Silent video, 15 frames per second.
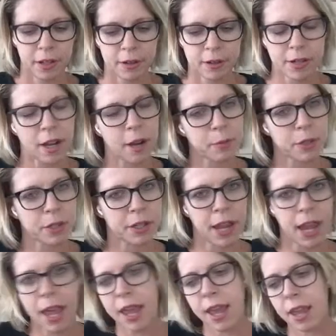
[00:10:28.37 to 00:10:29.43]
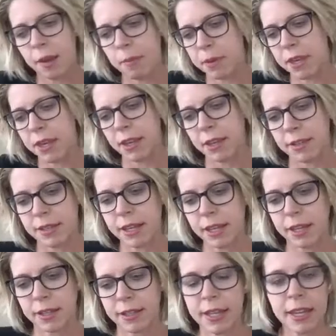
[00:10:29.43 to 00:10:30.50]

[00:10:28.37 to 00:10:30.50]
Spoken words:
here's option A, B, C,